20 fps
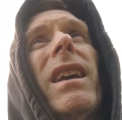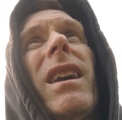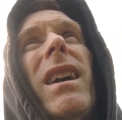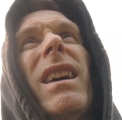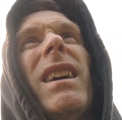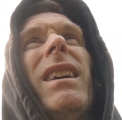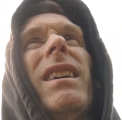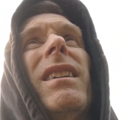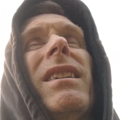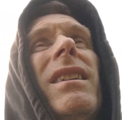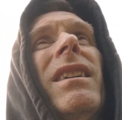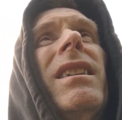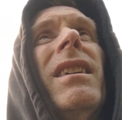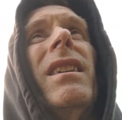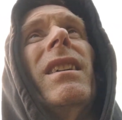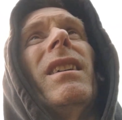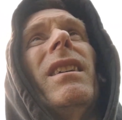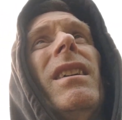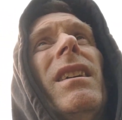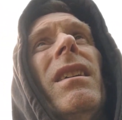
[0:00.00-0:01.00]

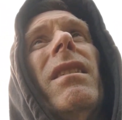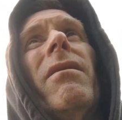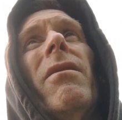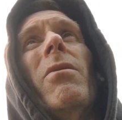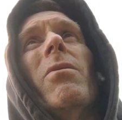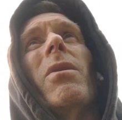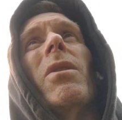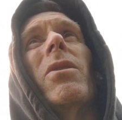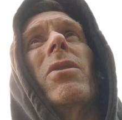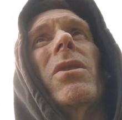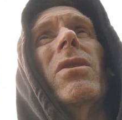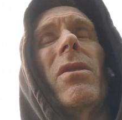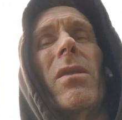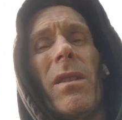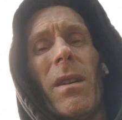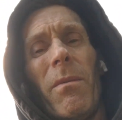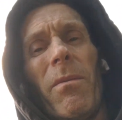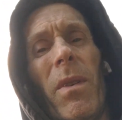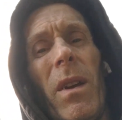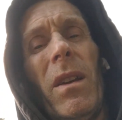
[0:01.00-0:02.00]
if you want to do
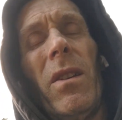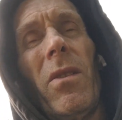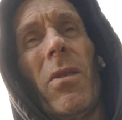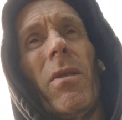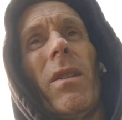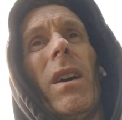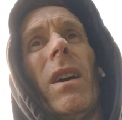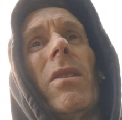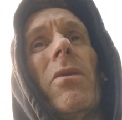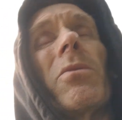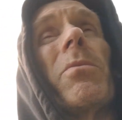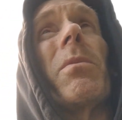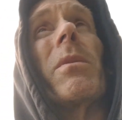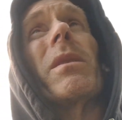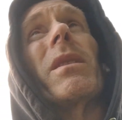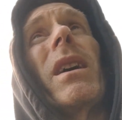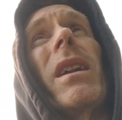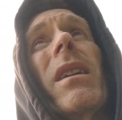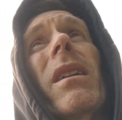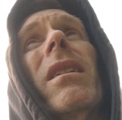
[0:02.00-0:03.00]
something, do it
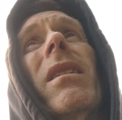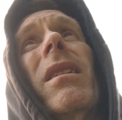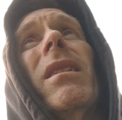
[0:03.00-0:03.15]
100%.